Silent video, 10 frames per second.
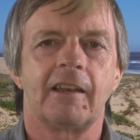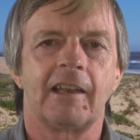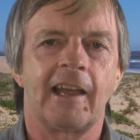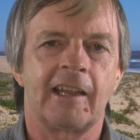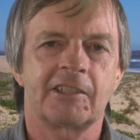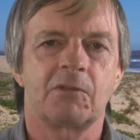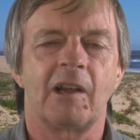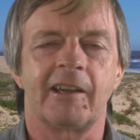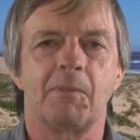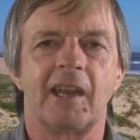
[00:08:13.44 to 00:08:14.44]
last
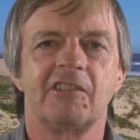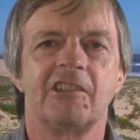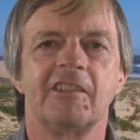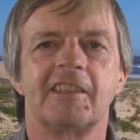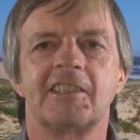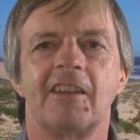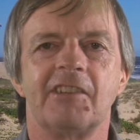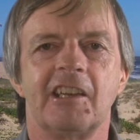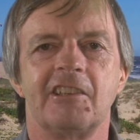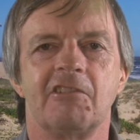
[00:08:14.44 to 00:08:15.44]
one mentioned, the
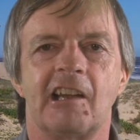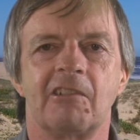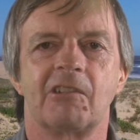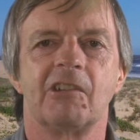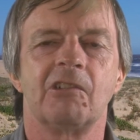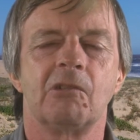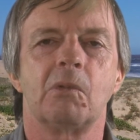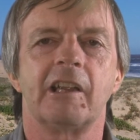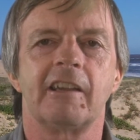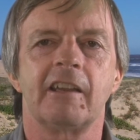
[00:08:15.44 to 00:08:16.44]
17-year-old girl,
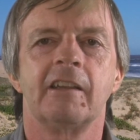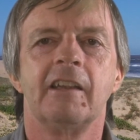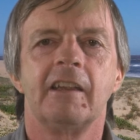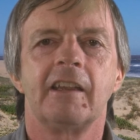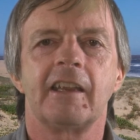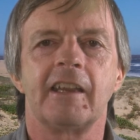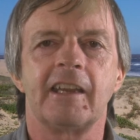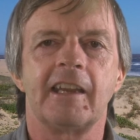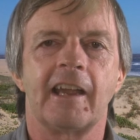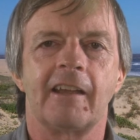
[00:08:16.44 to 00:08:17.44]
where
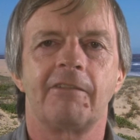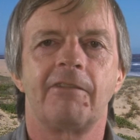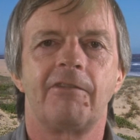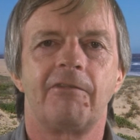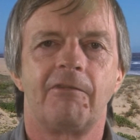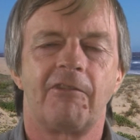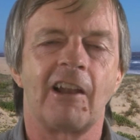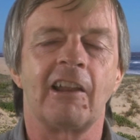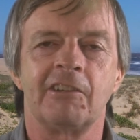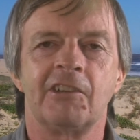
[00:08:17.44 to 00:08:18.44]
he
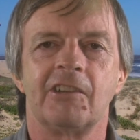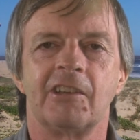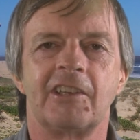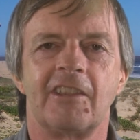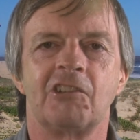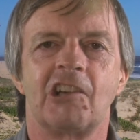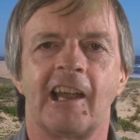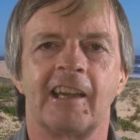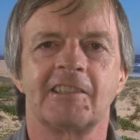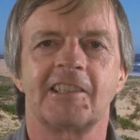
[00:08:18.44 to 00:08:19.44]
followed her to the
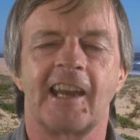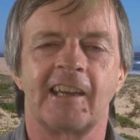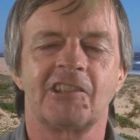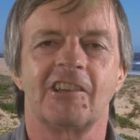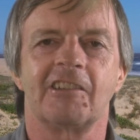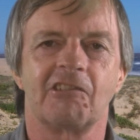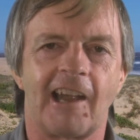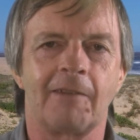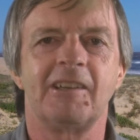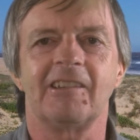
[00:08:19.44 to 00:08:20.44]
train station and
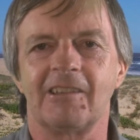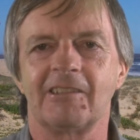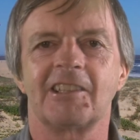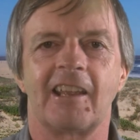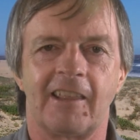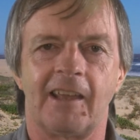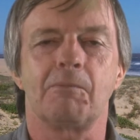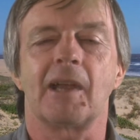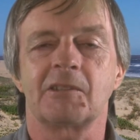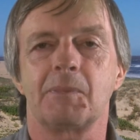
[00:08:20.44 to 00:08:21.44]
grabbed her. So
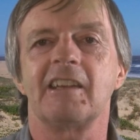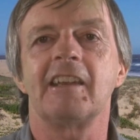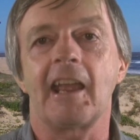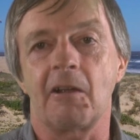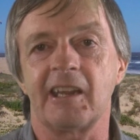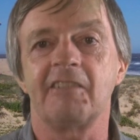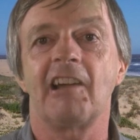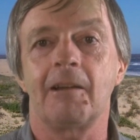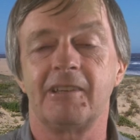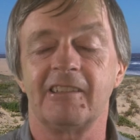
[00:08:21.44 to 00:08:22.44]
that must be how he
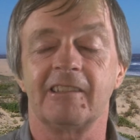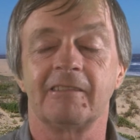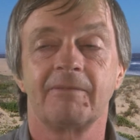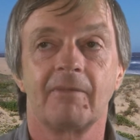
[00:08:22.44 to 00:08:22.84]
grabbed her.